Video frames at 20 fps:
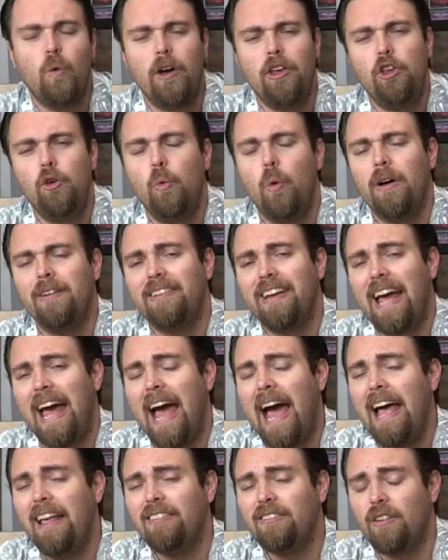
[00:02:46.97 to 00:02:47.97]
what you want to
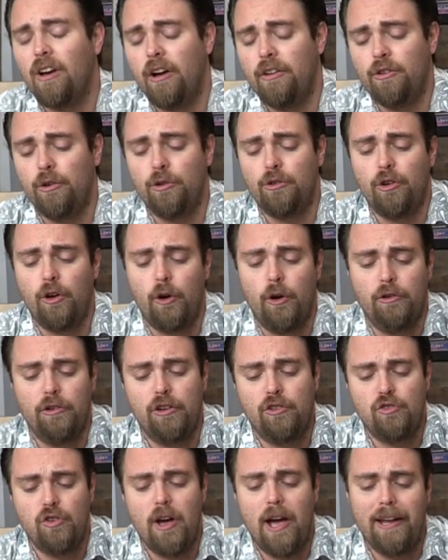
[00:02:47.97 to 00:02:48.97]
ask on your turn
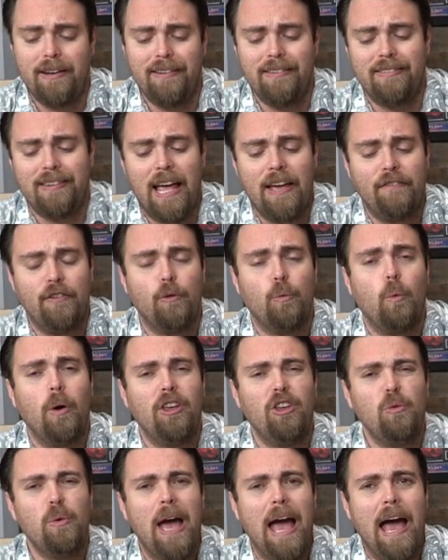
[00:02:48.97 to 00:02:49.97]
to try and decipher
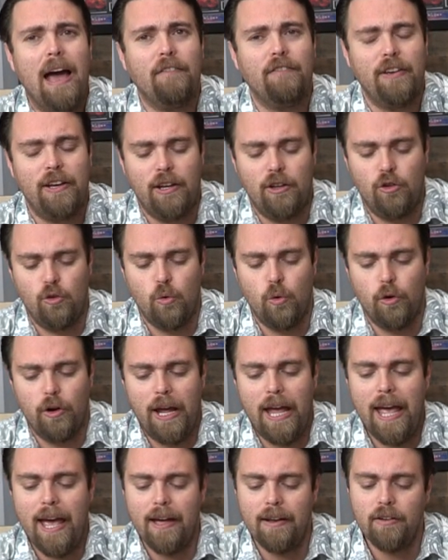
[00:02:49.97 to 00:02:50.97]
what you have in your
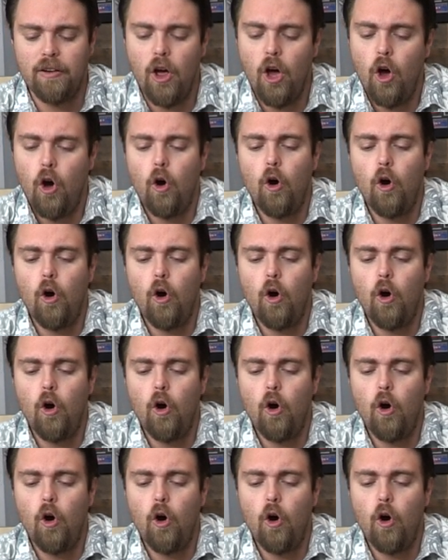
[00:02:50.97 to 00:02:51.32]
hand